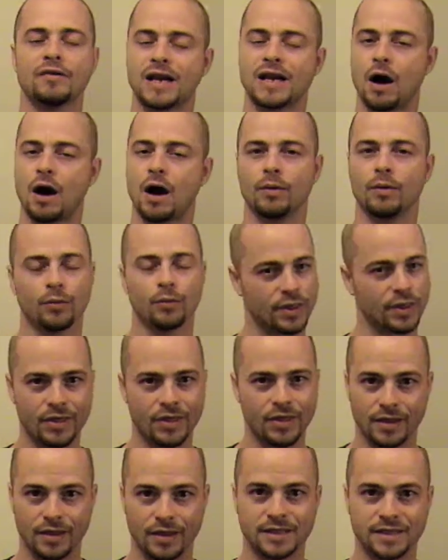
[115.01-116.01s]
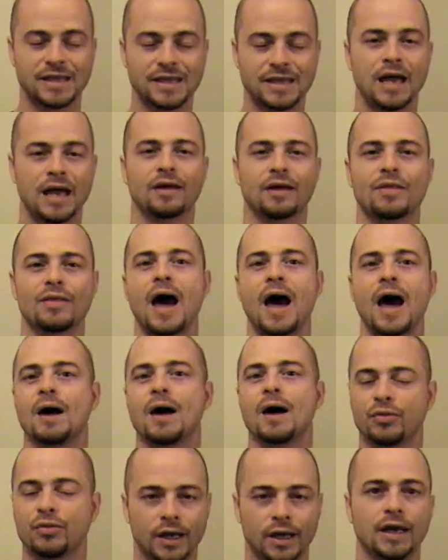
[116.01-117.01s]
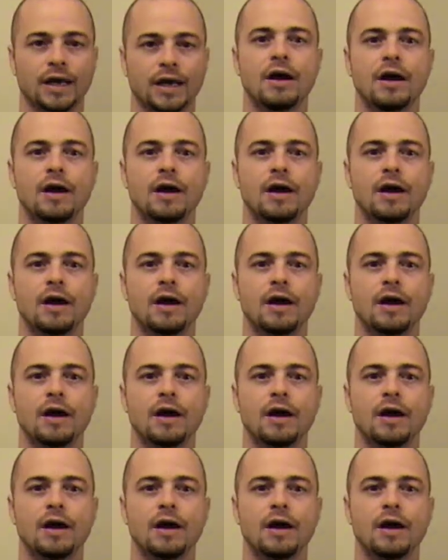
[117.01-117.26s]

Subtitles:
Now, with that, saying that, I'm thinking